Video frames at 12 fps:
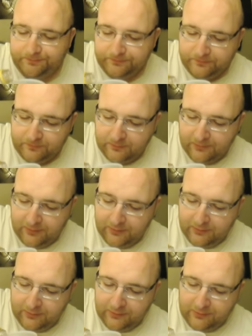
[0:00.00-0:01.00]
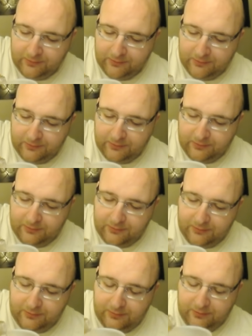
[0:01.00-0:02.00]

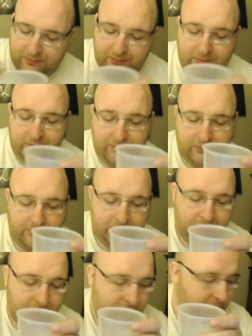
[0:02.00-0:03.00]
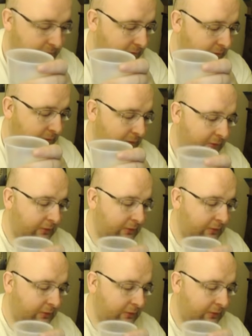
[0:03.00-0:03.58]
Nobody speaks.